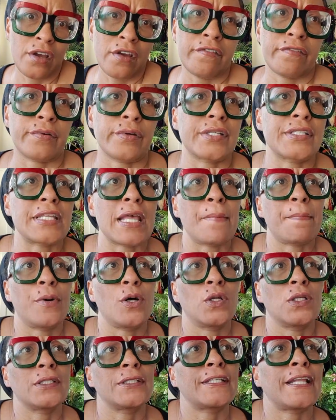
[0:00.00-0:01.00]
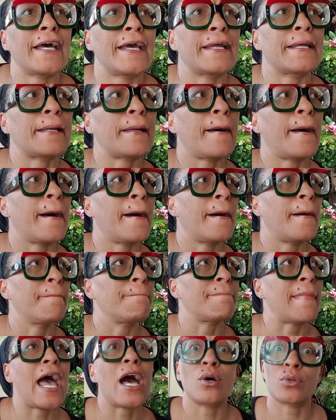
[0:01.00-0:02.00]
For example, like
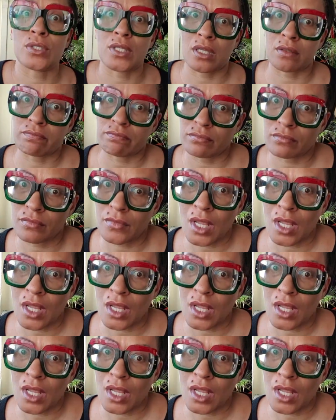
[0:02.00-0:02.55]
housing.